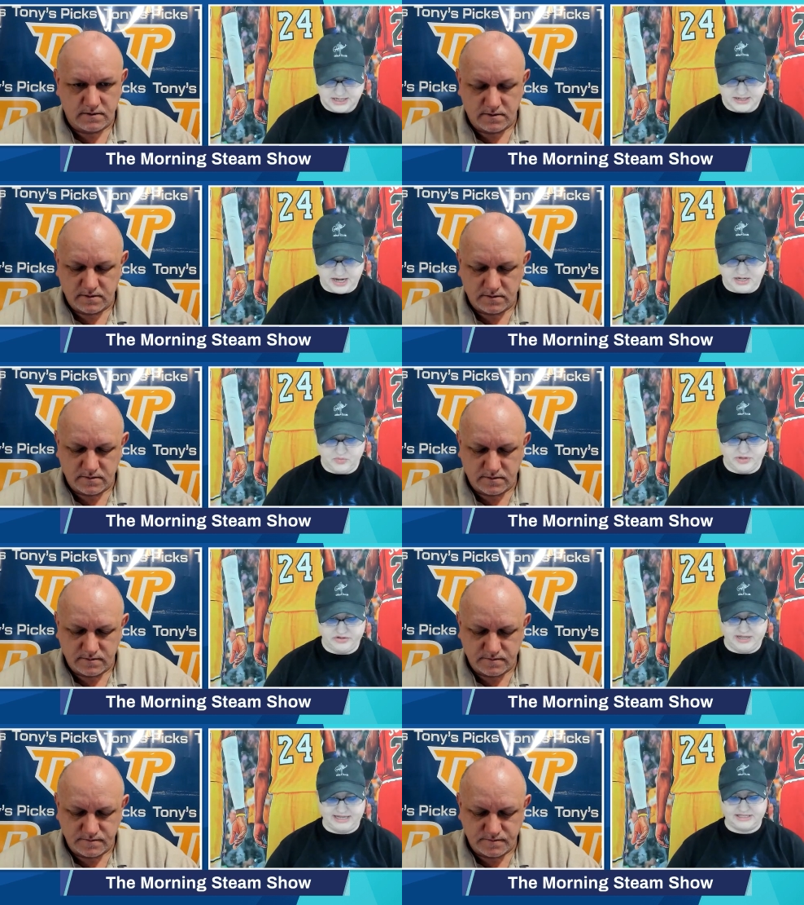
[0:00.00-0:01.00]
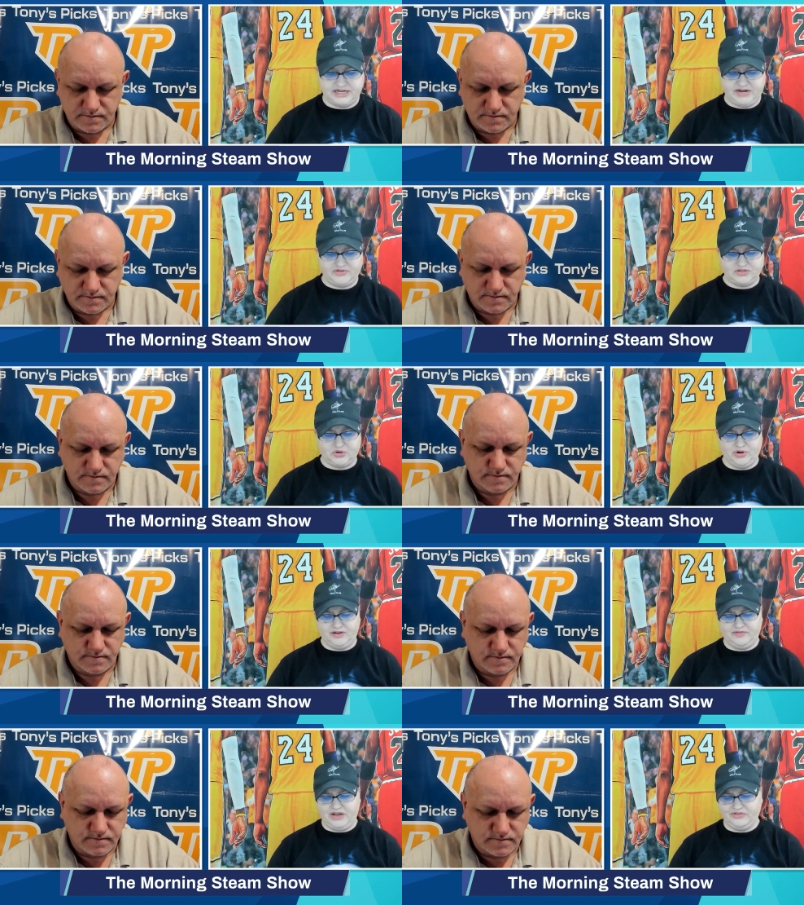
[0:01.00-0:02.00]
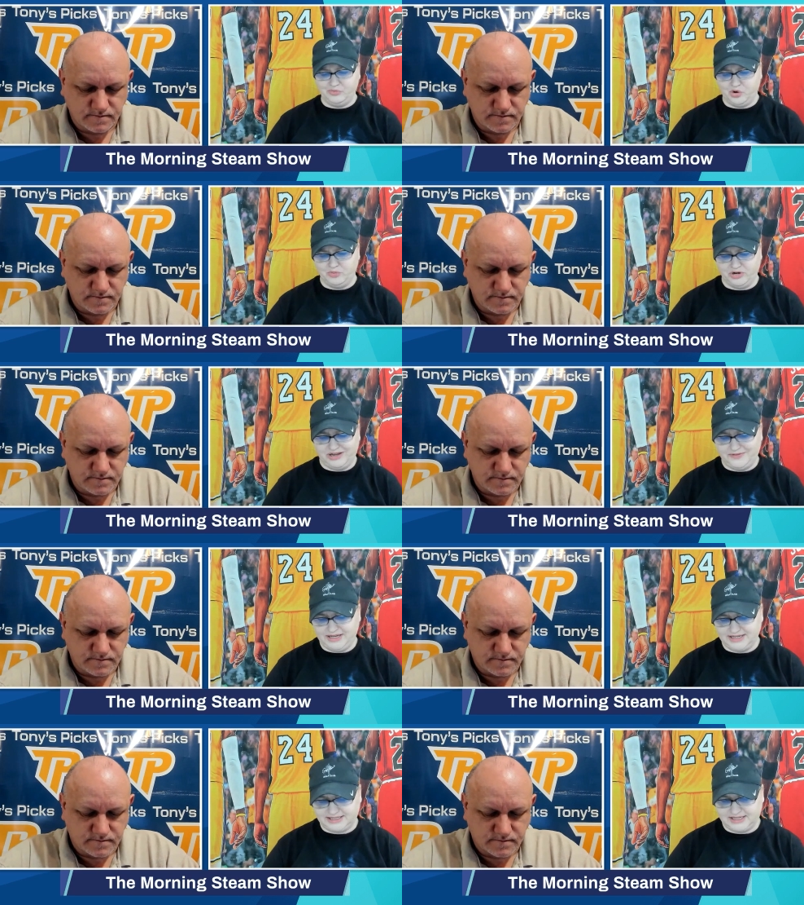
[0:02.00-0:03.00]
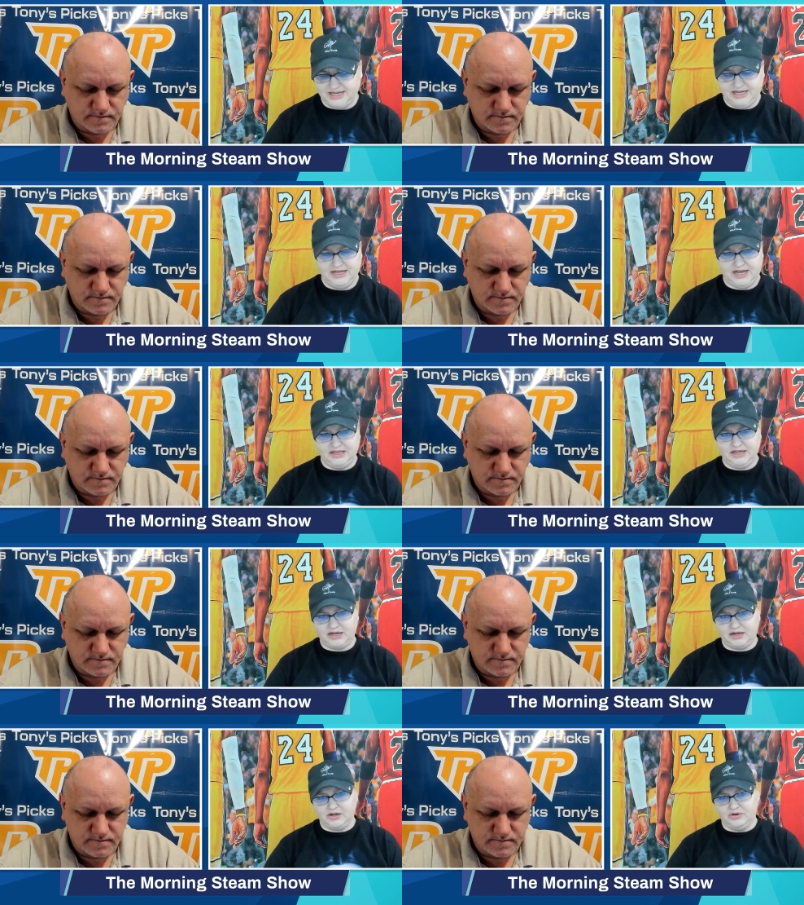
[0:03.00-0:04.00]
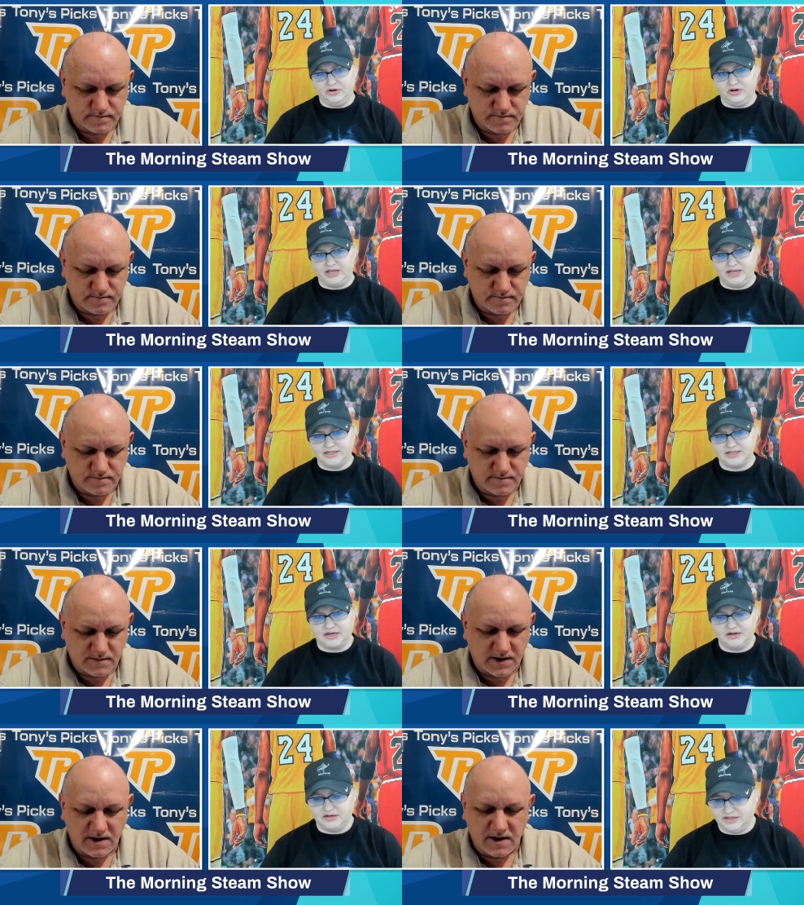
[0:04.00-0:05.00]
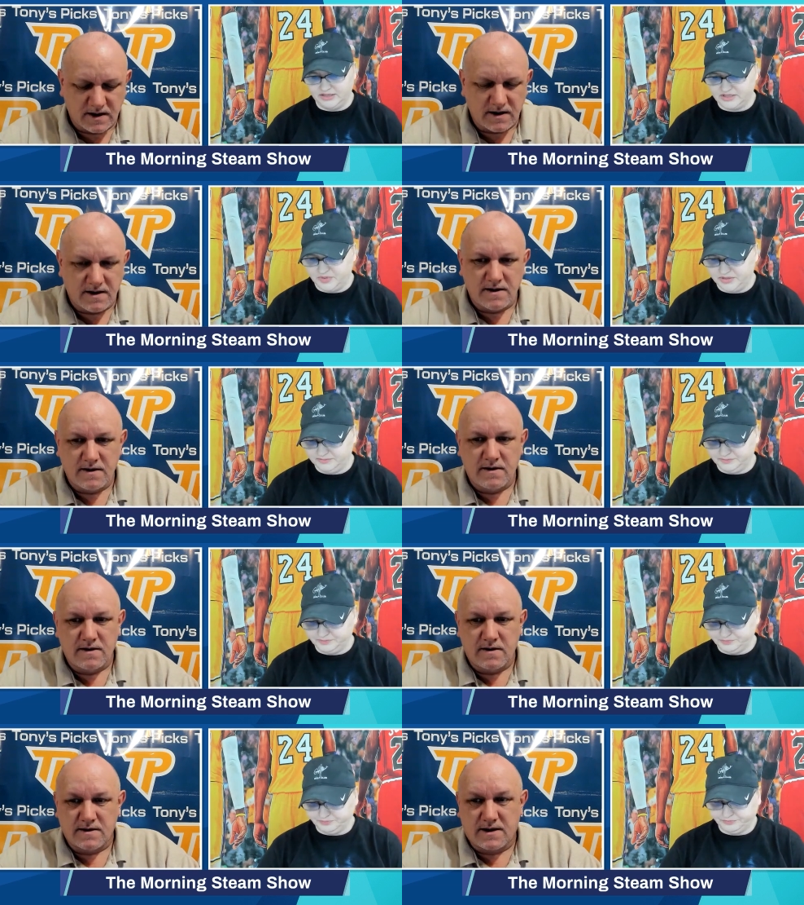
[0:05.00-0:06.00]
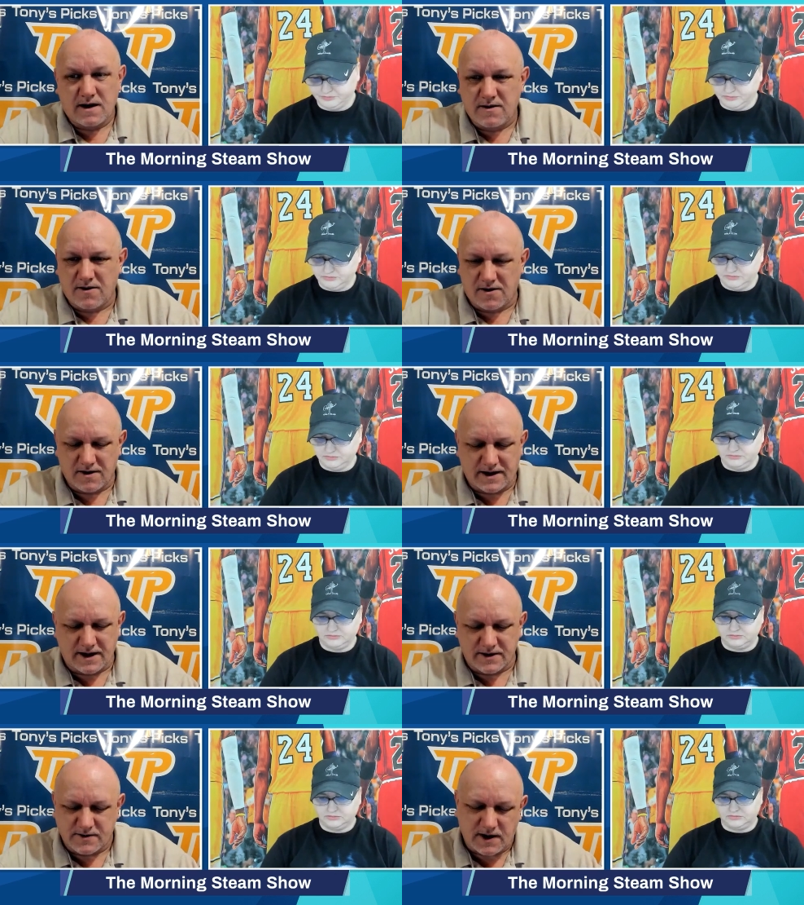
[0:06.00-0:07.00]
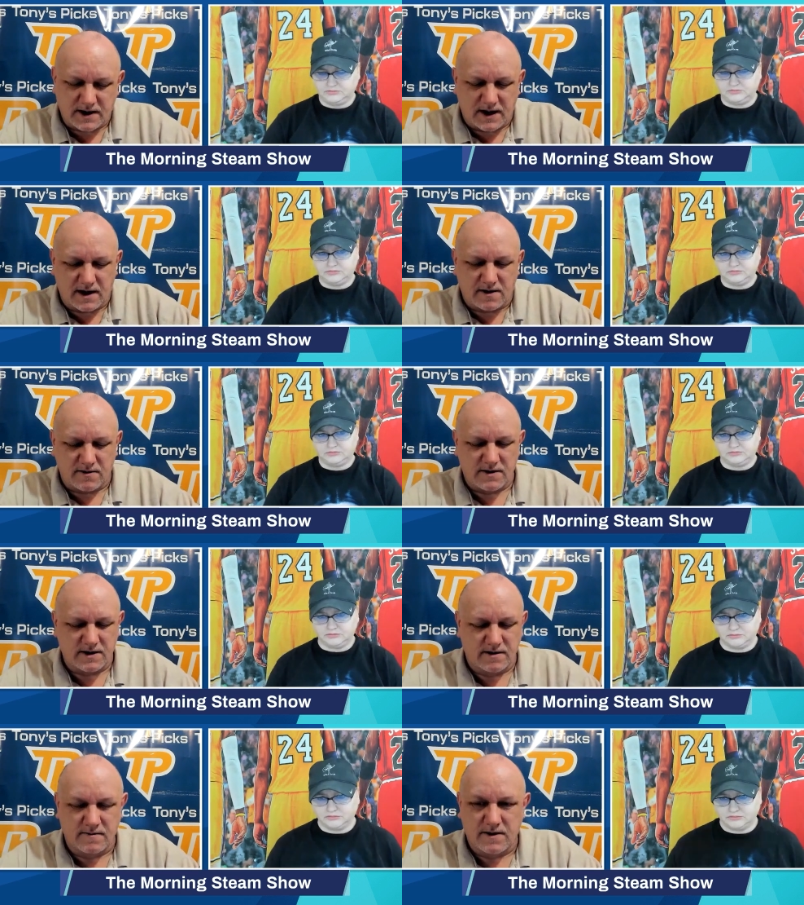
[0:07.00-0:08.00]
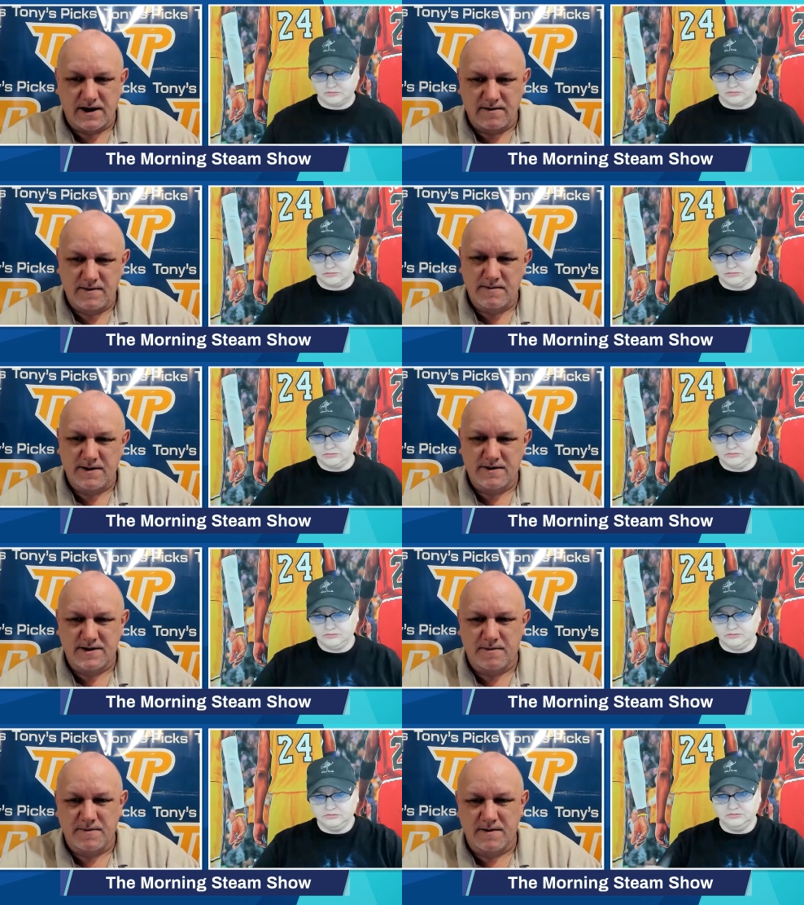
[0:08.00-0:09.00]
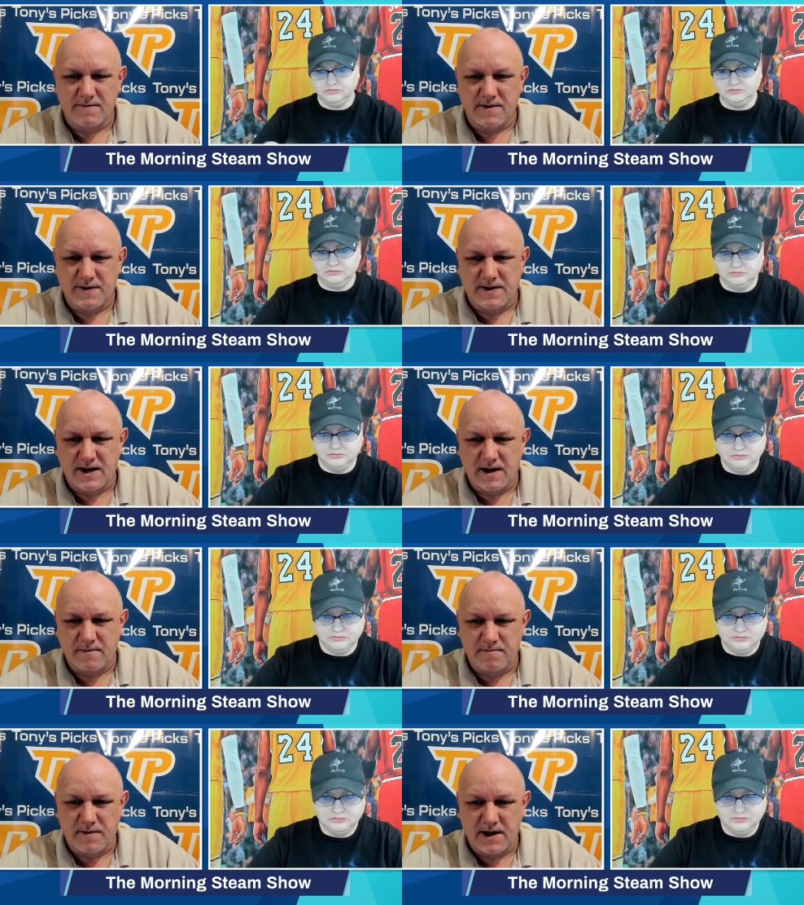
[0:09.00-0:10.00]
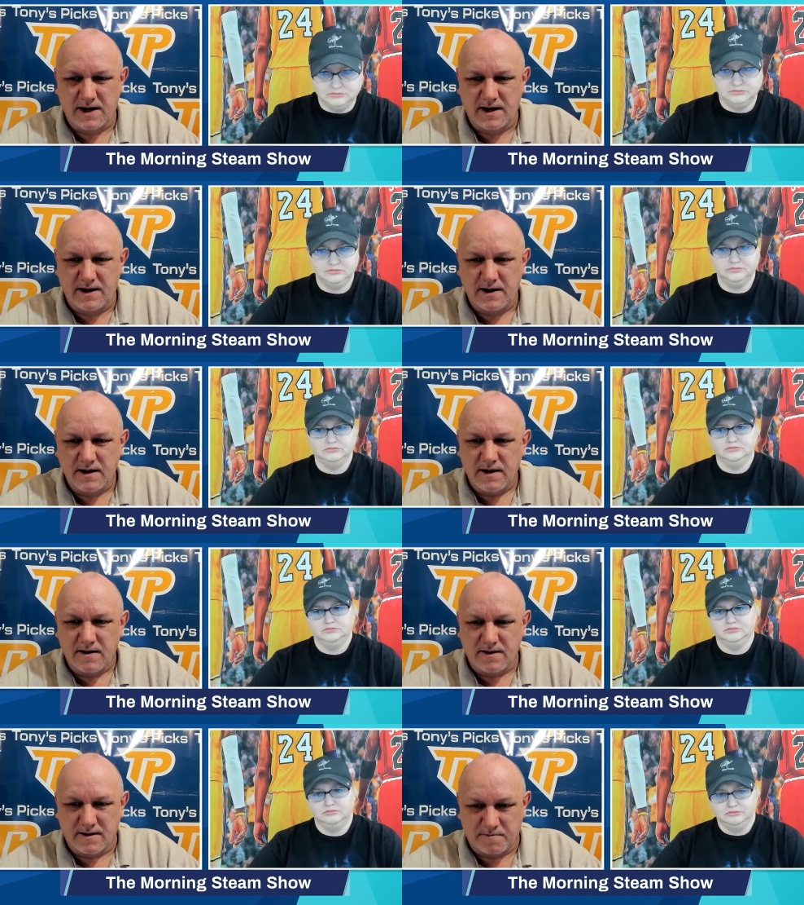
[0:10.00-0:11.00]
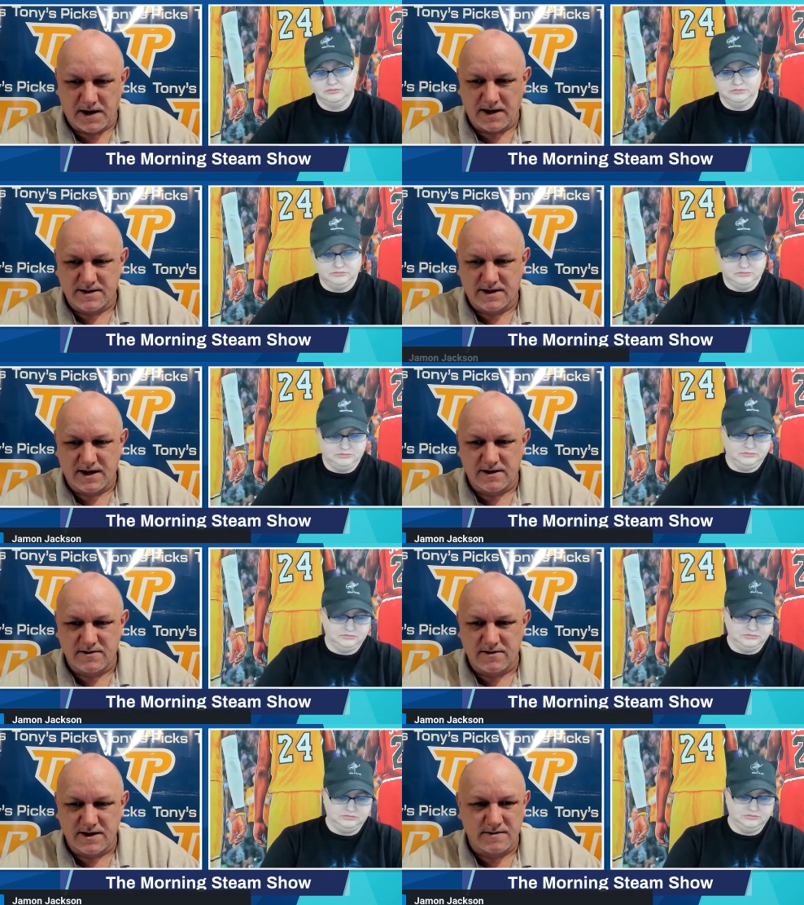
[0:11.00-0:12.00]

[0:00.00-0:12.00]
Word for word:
Speaker 1: nine and one their last ten after scoring five or more previous. I think I got to go Hurricanes here in this one.
Speaker 2: I go Hurricanes right now, uh, right? Maybe there's something with Tampa Bay. Look, bad scheduling